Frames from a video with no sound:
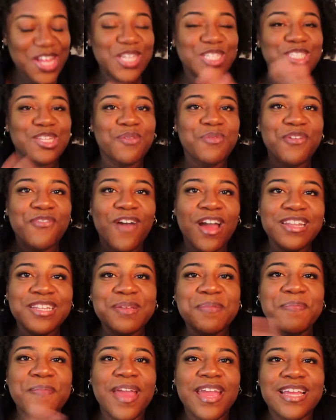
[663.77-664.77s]
So we
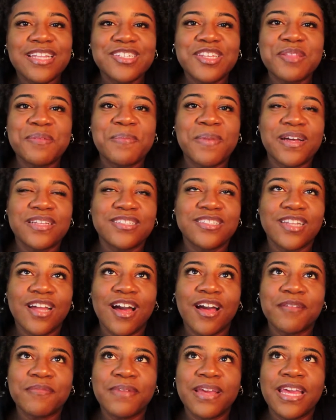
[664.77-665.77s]
finally make it to the bus
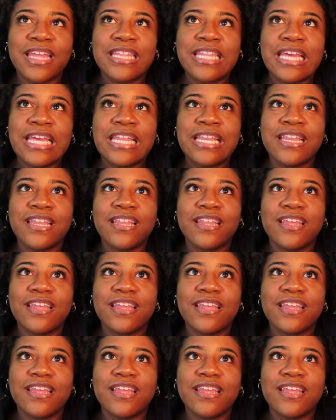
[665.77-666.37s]
stop, and then